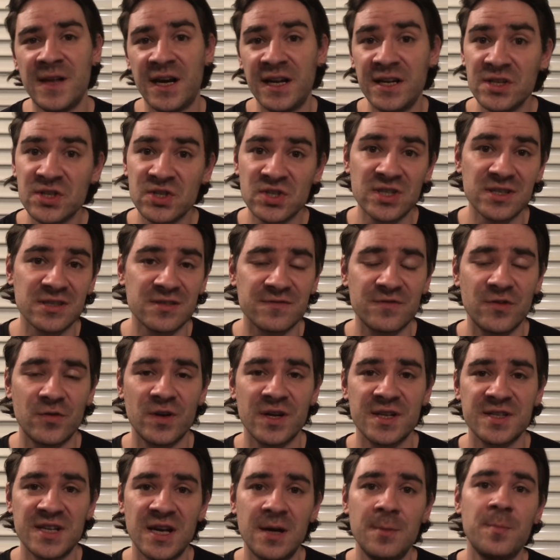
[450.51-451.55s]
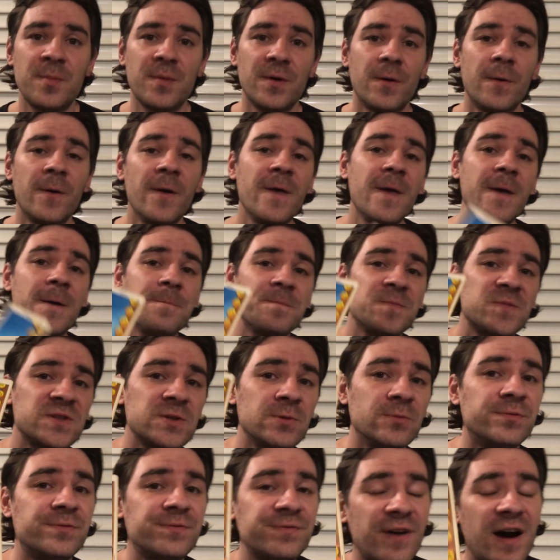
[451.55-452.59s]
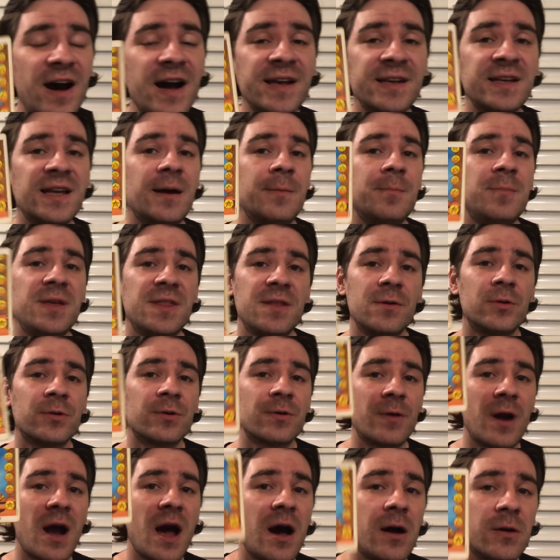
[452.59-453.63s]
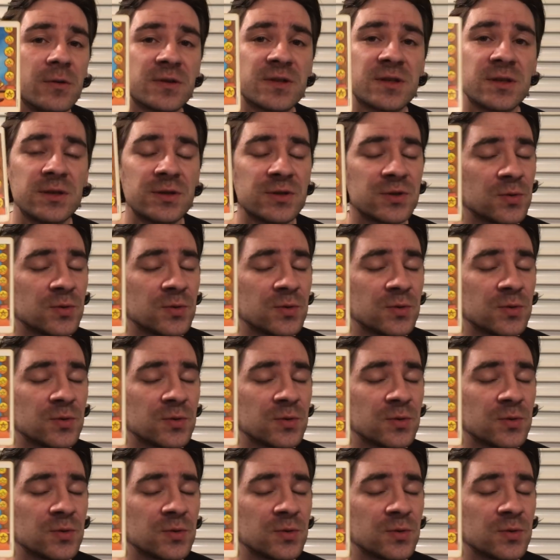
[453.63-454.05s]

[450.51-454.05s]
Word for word: That is just, for example, to find that middle ground,